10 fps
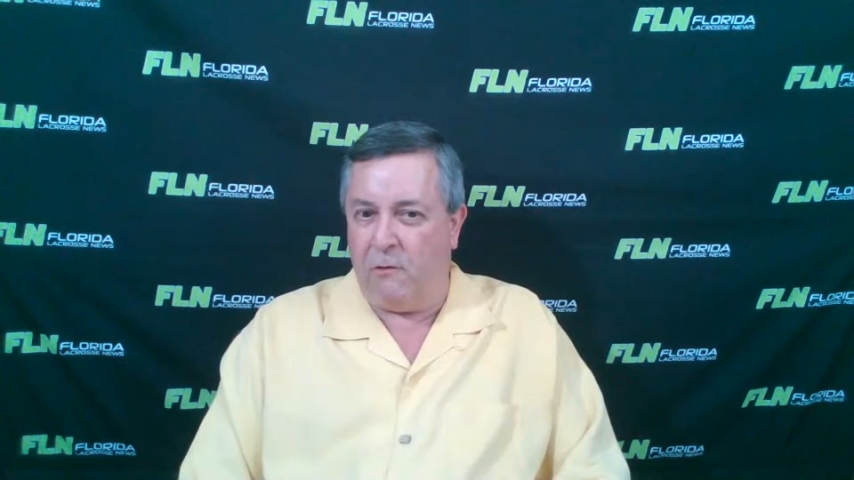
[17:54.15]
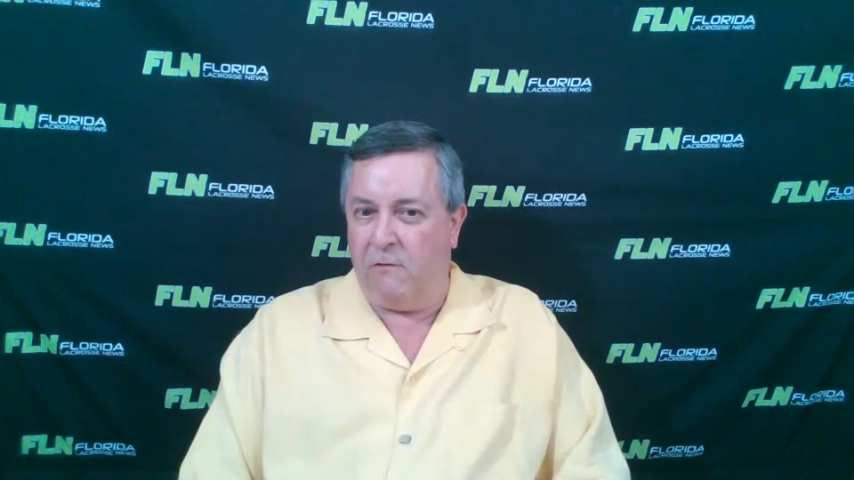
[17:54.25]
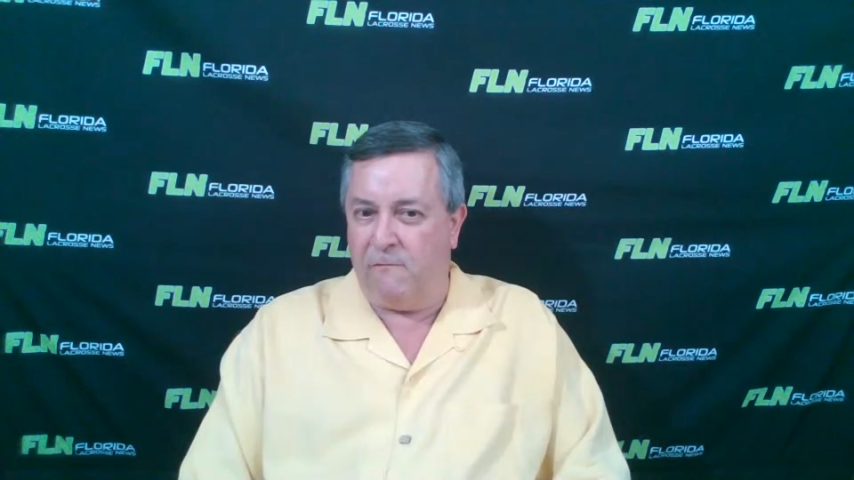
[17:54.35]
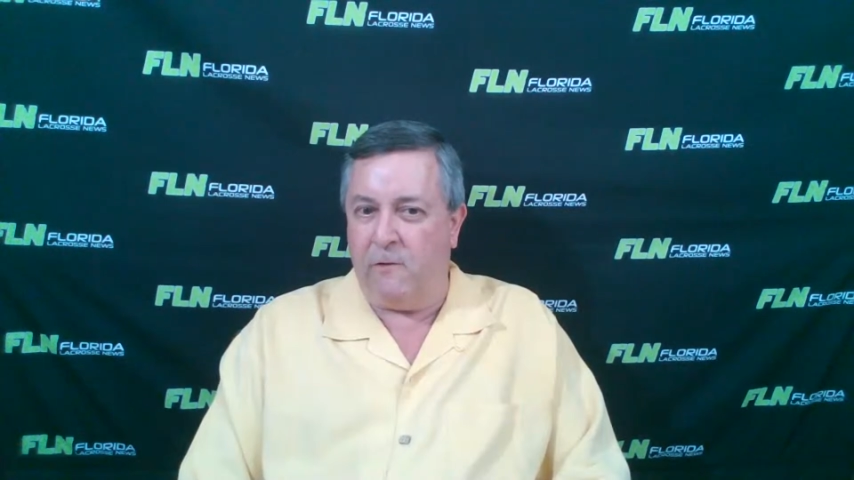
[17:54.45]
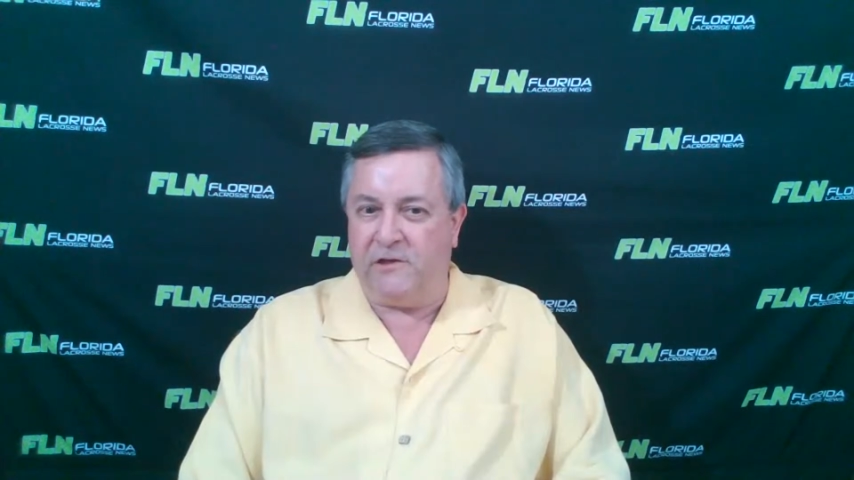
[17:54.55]

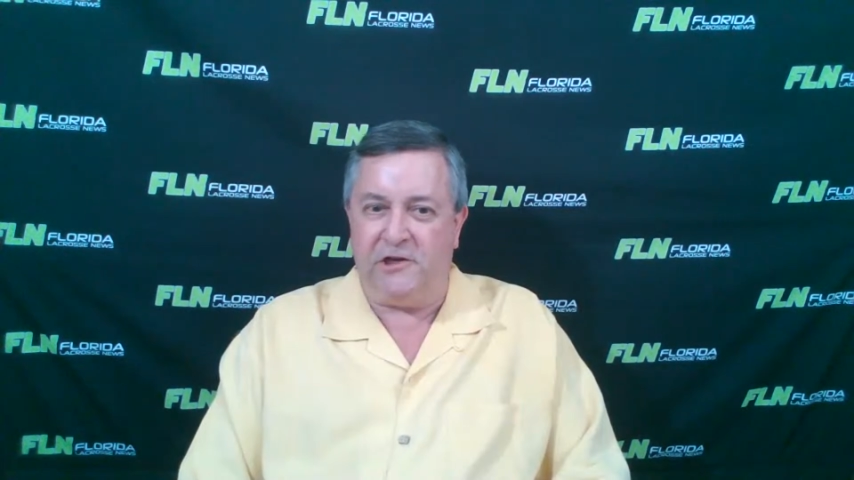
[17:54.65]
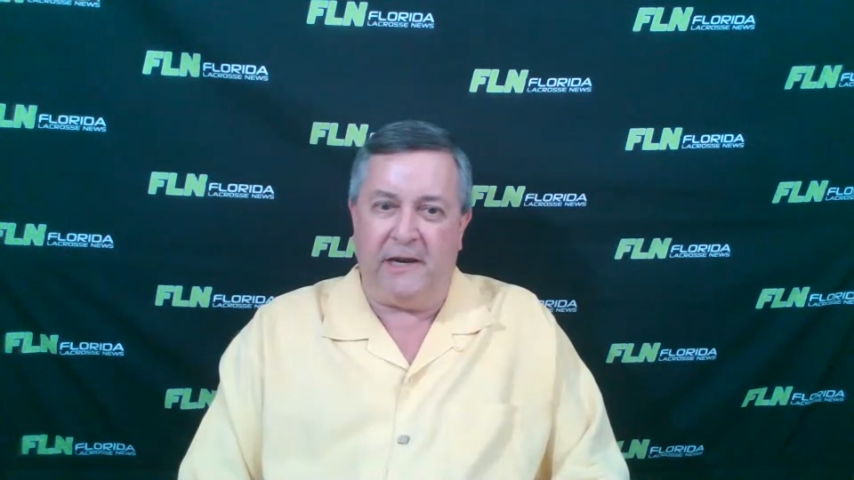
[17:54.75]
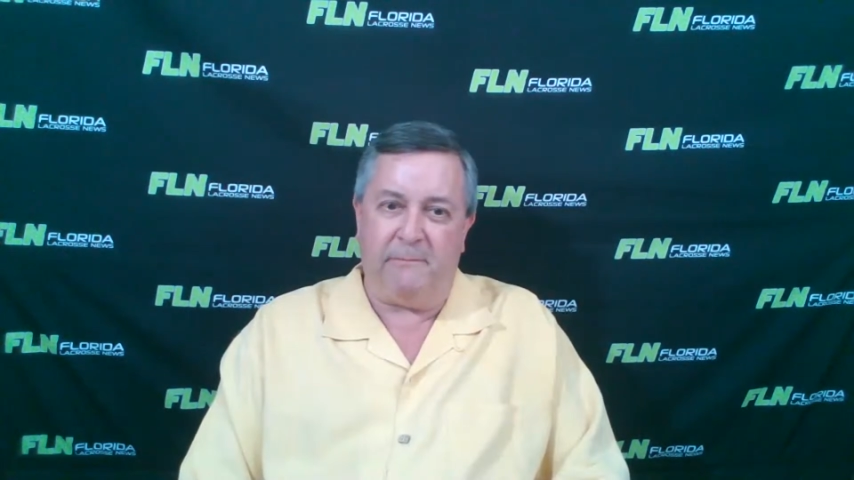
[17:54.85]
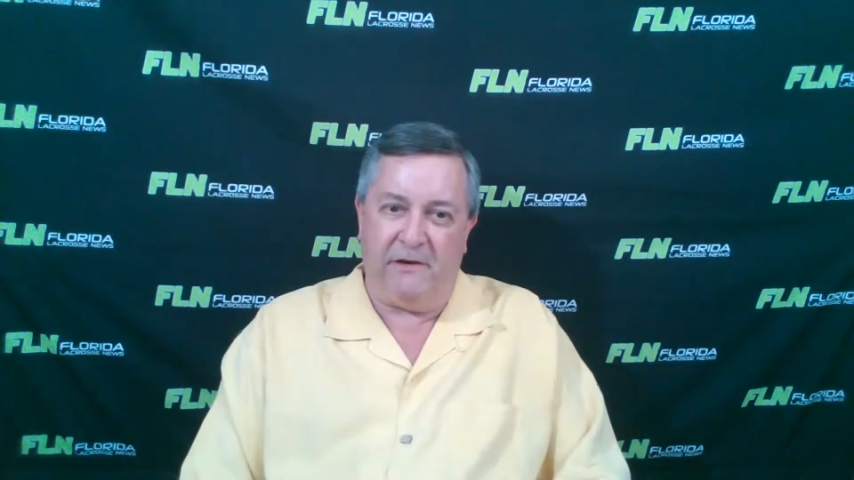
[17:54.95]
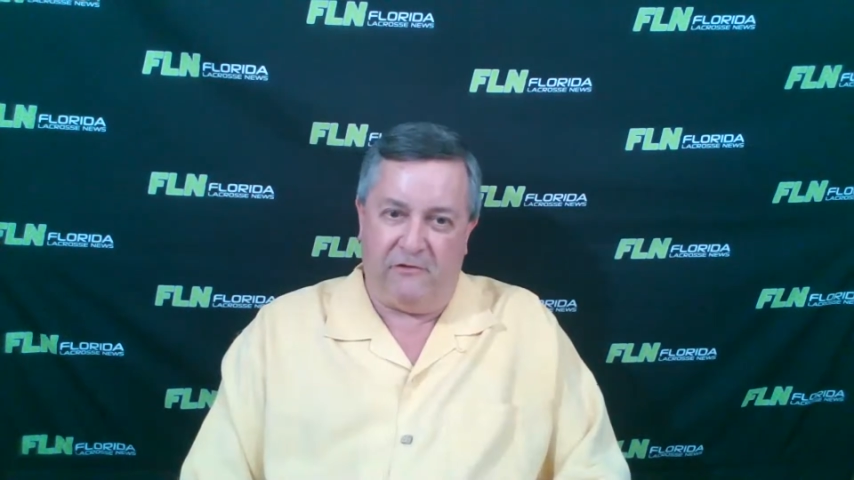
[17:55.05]
all 4
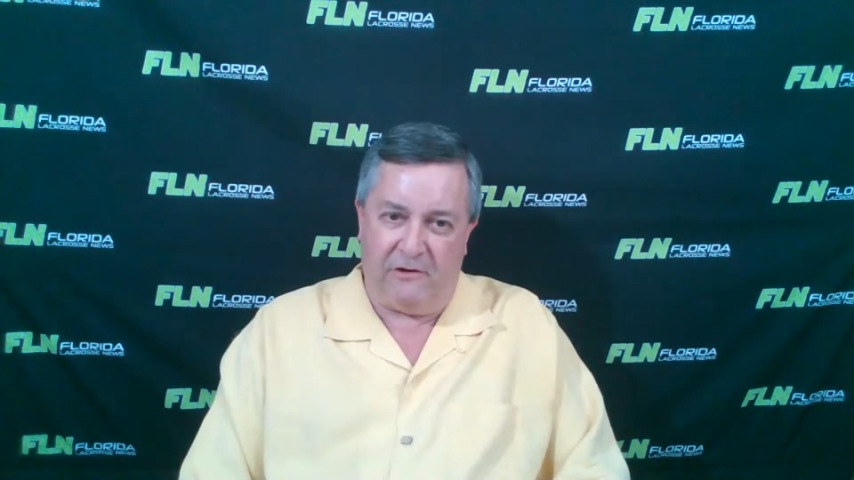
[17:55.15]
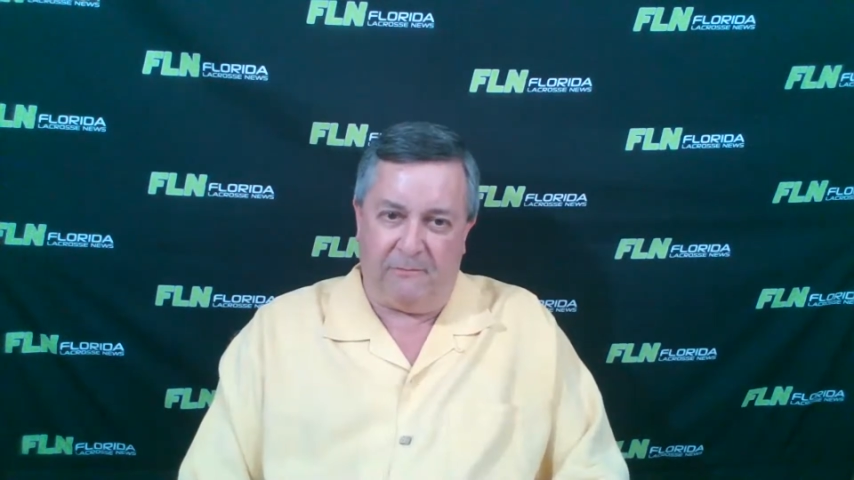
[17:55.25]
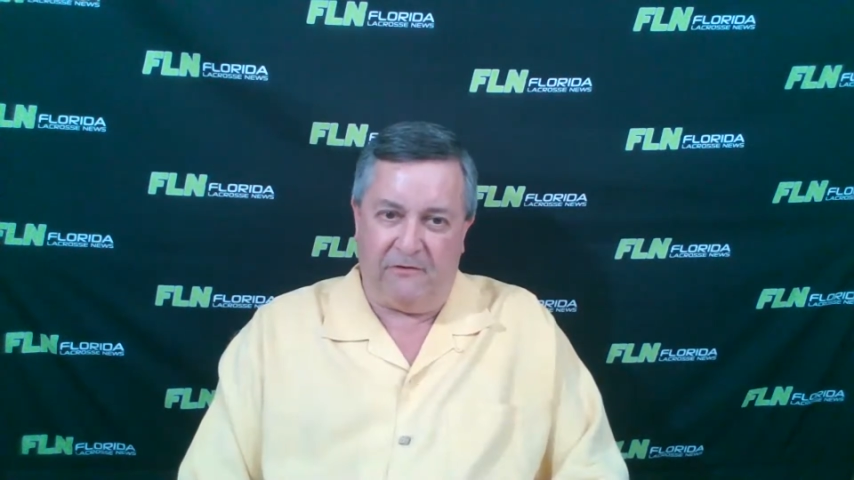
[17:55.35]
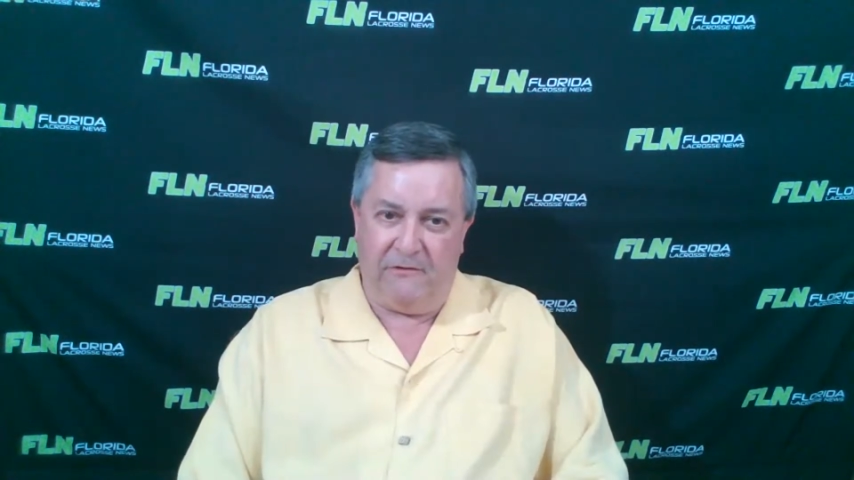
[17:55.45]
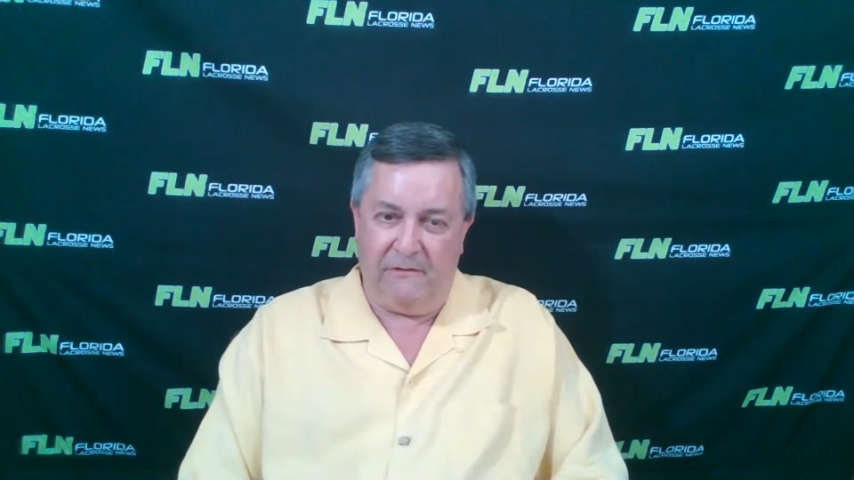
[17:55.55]

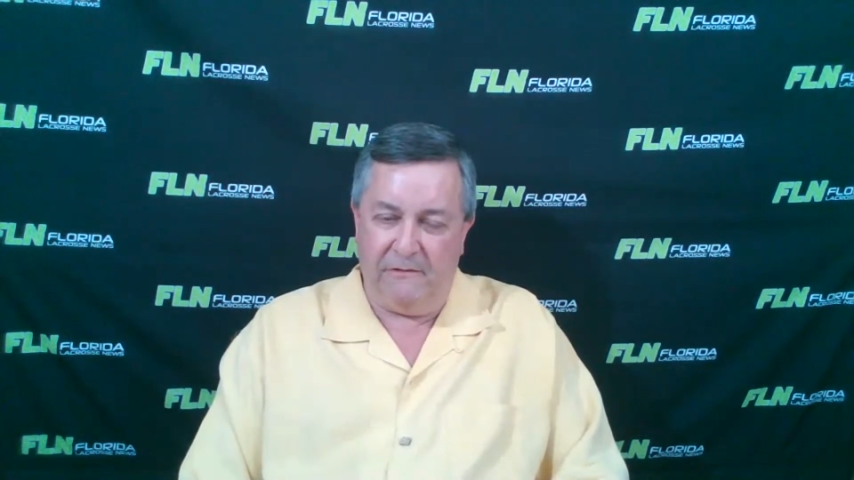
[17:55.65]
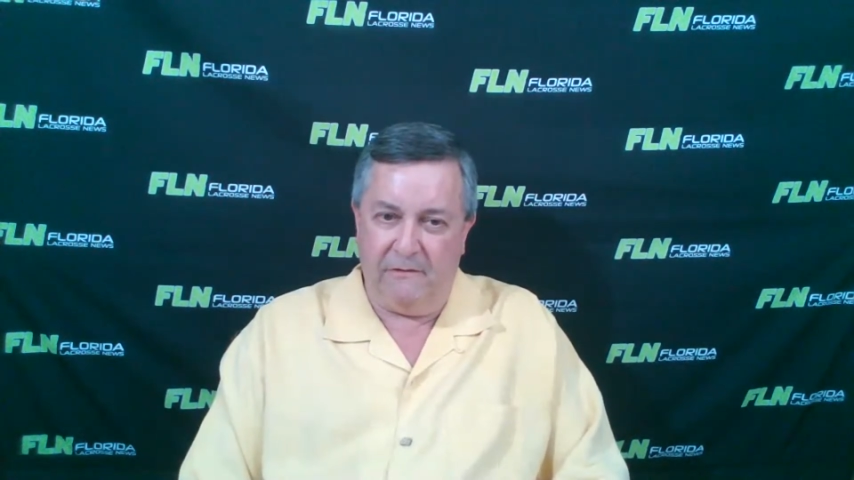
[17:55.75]
championships.